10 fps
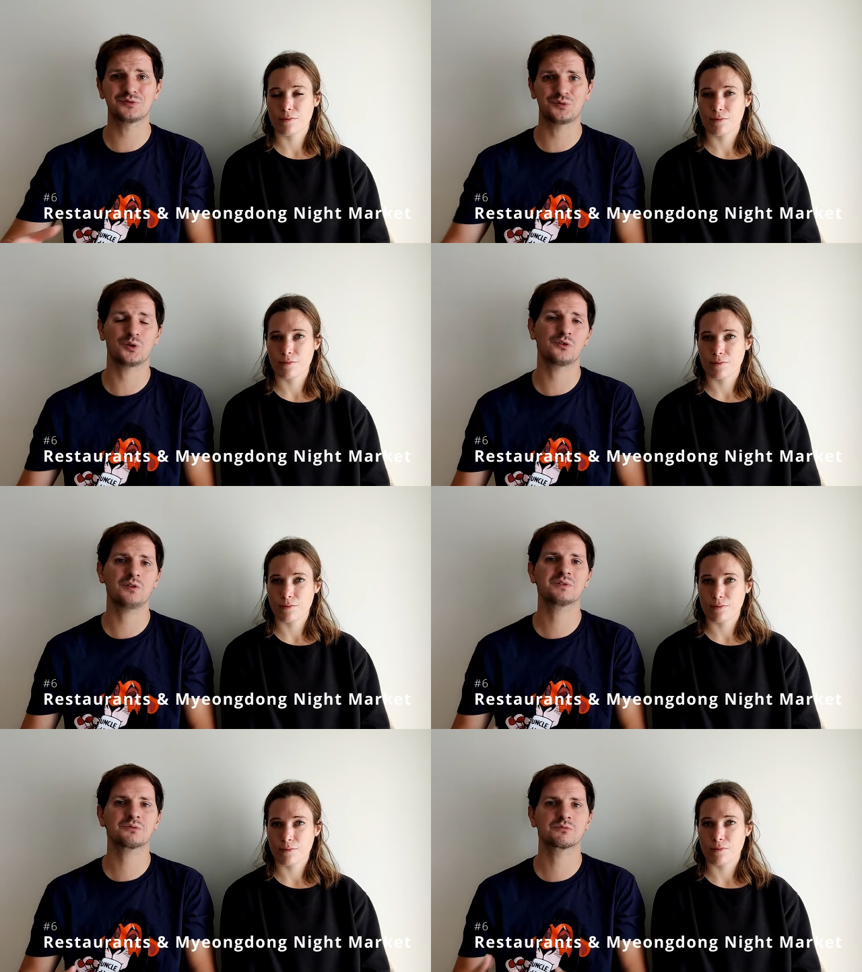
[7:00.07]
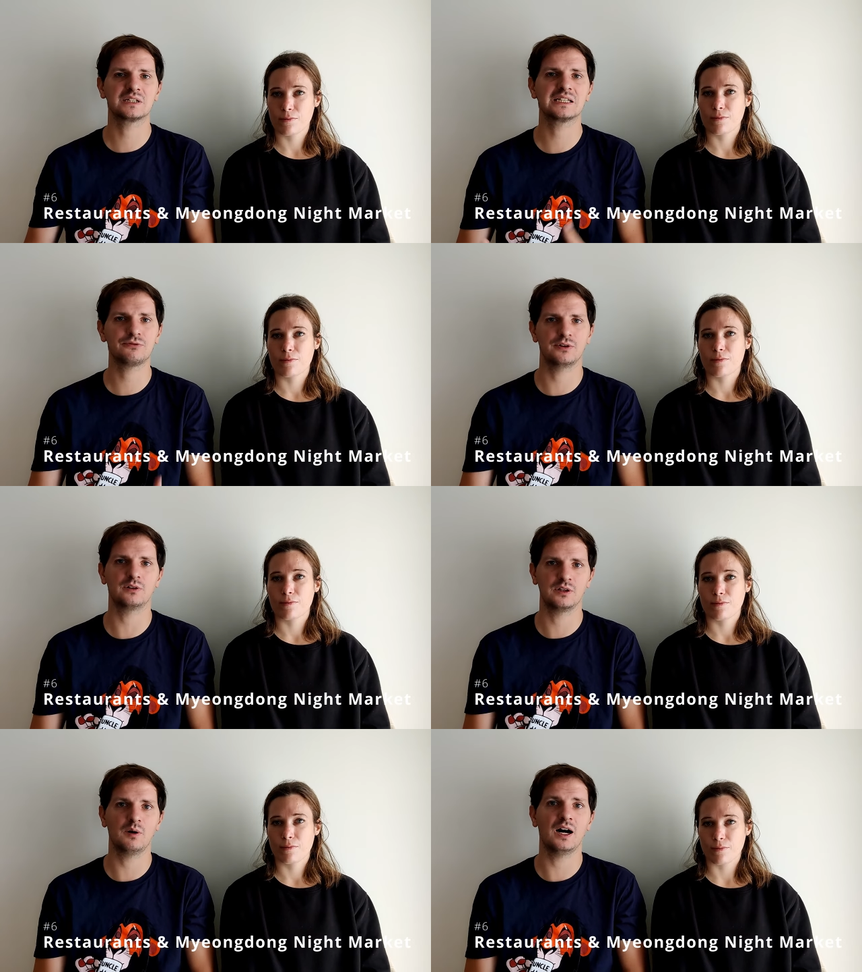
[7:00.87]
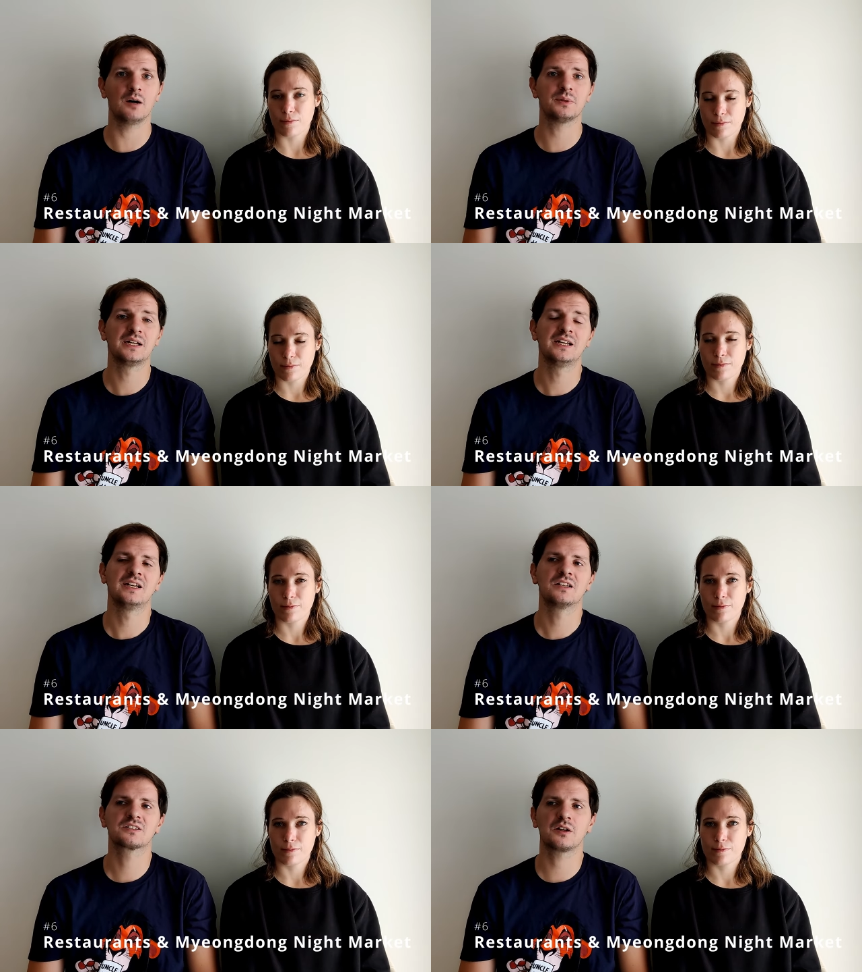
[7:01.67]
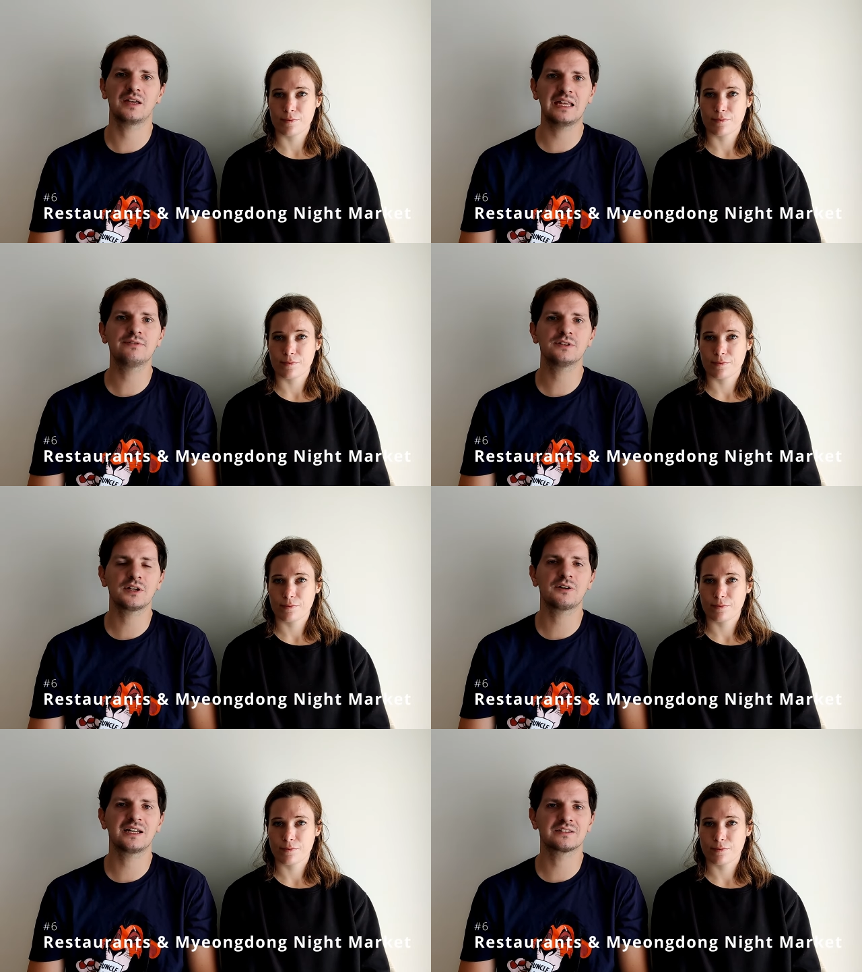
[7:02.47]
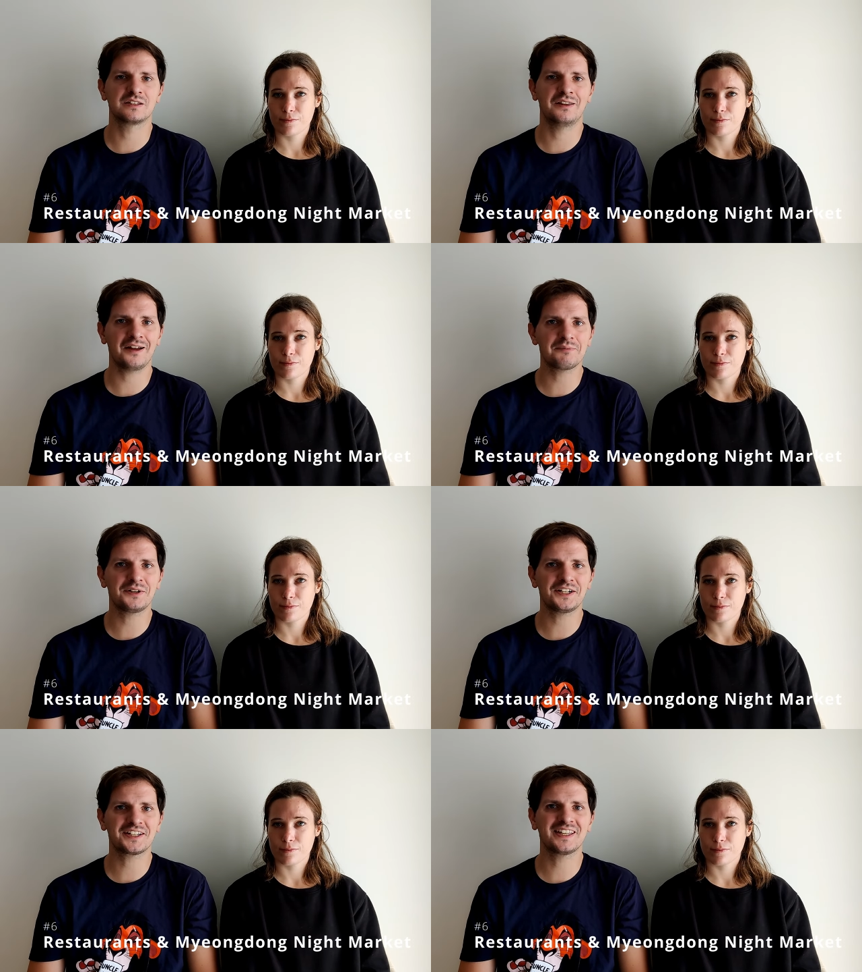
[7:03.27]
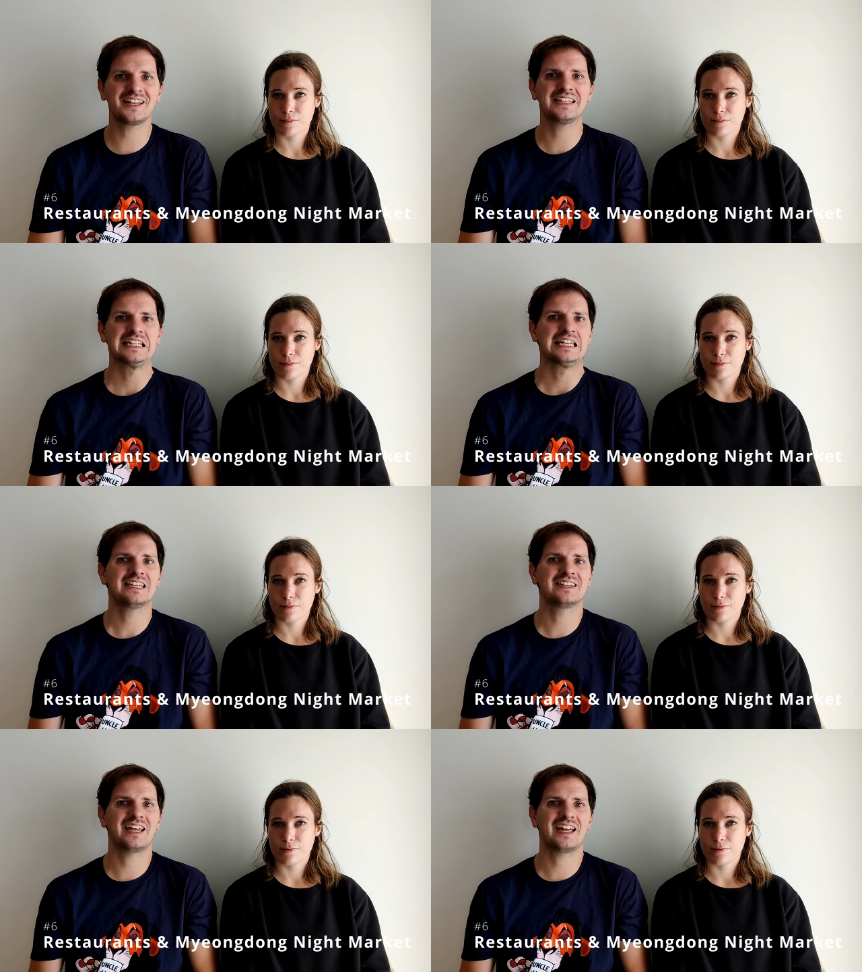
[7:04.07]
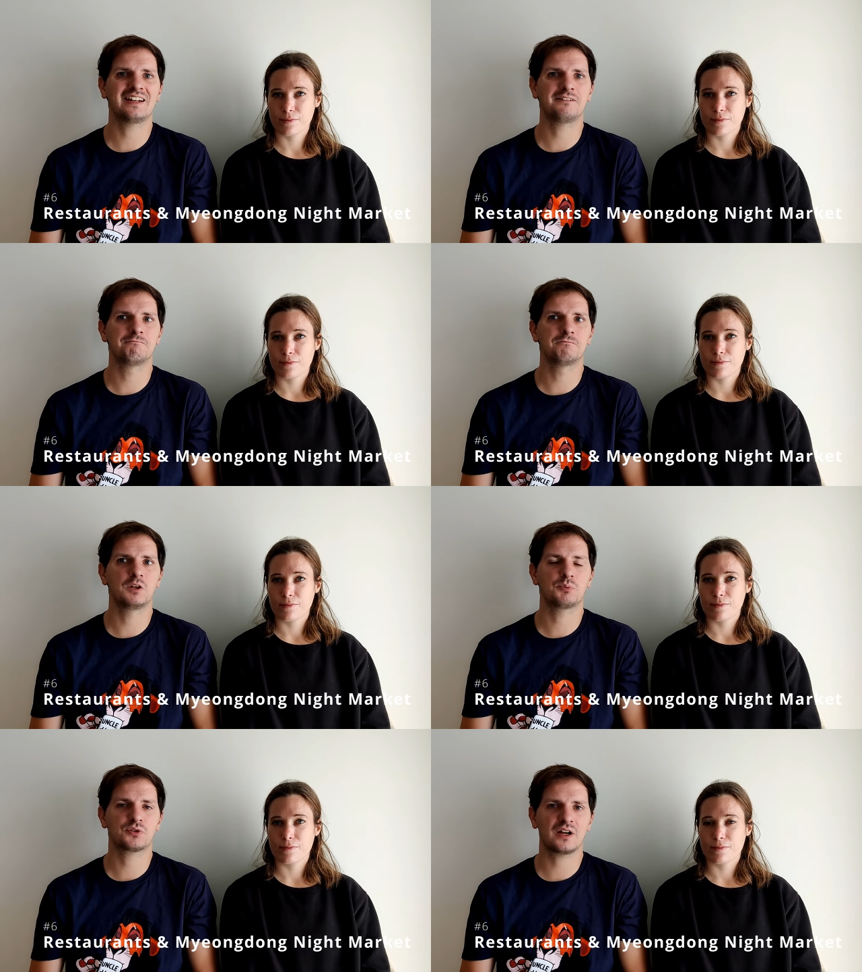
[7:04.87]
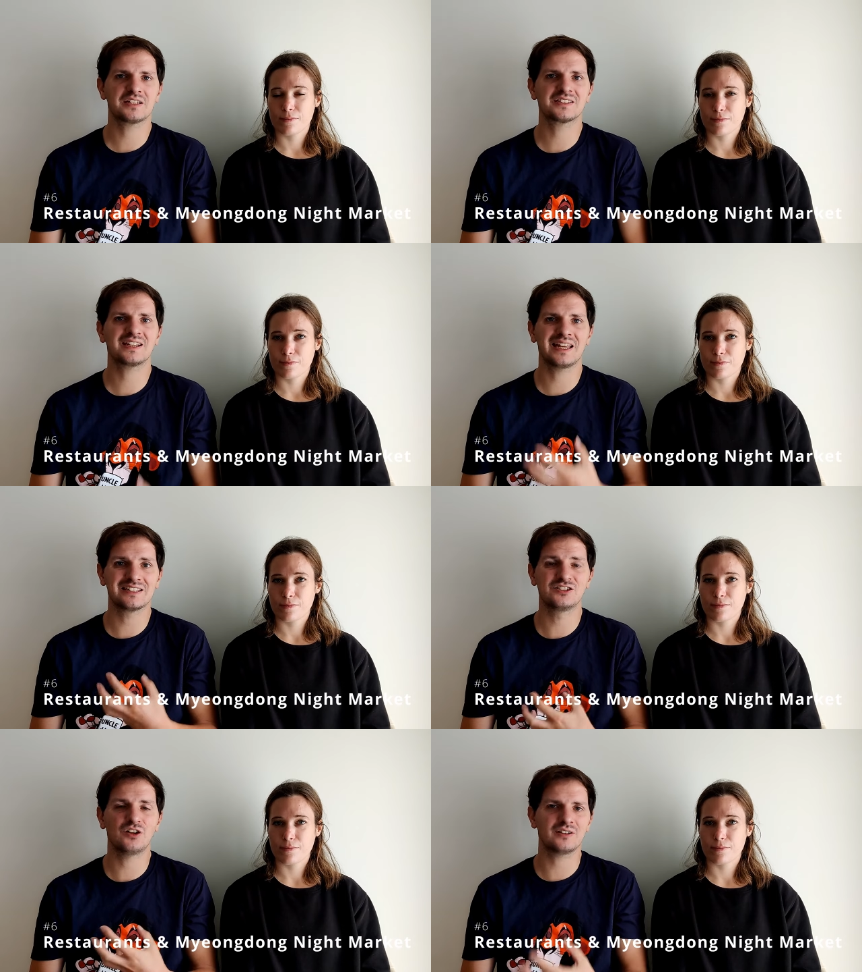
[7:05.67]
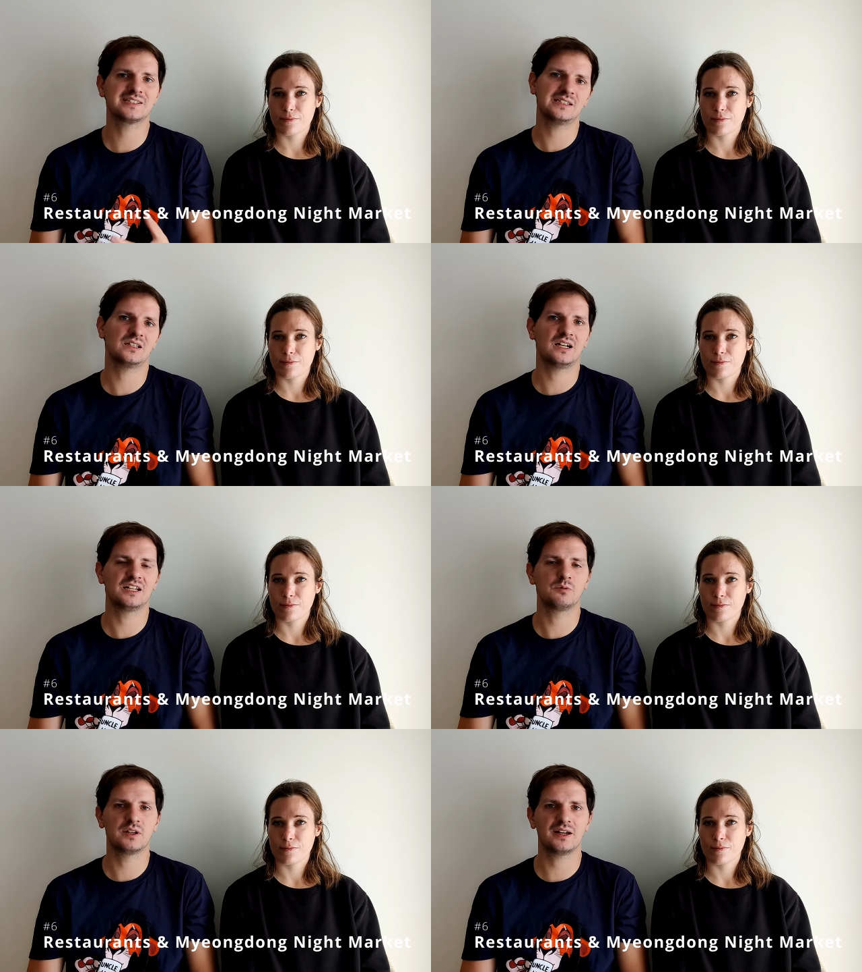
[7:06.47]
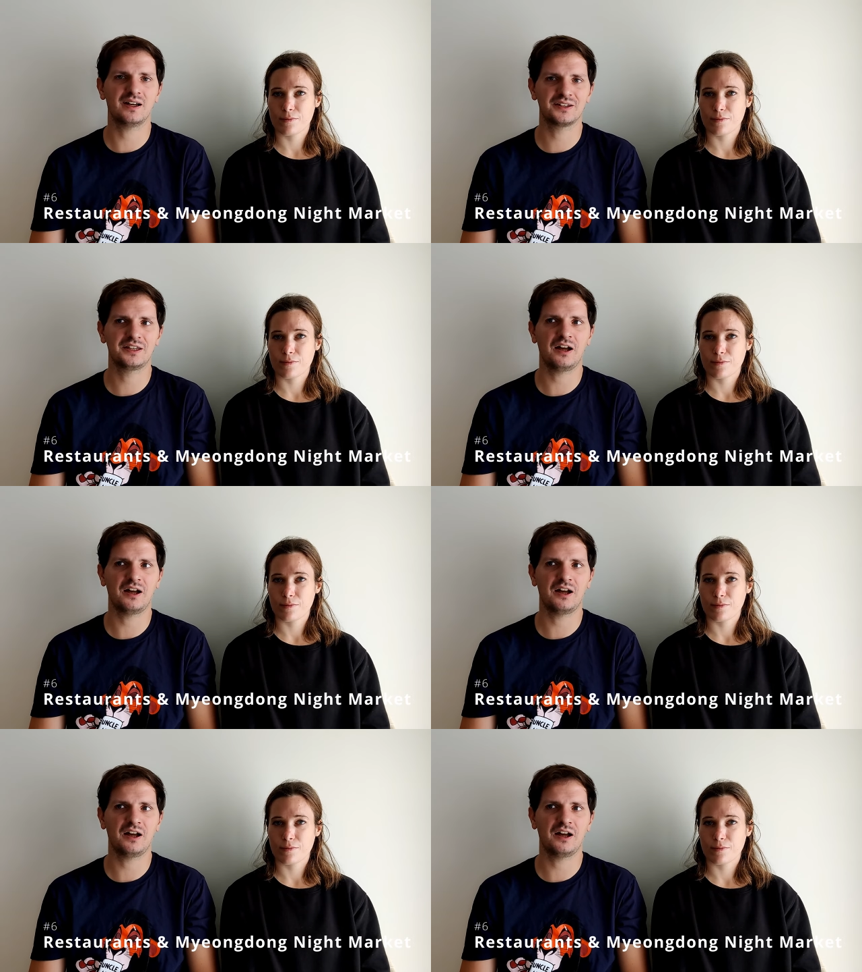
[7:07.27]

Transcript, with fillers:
Speaker 1: four of them to really fill you up. So even though it is a night market, then the pricing is not in line with other